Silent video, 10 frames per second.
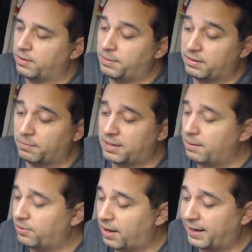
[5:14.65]
I mean,
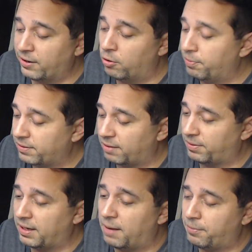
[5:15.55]
sometimes I can open
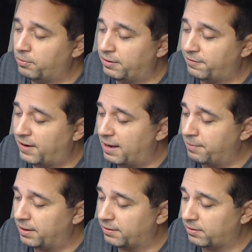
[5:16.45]
something up and within five
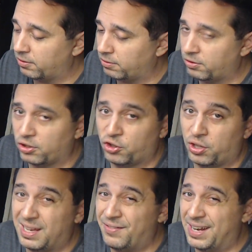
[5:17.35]
minutes or just
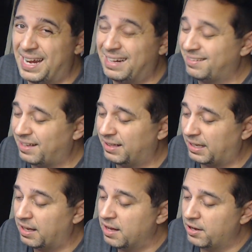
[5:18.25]
even instantly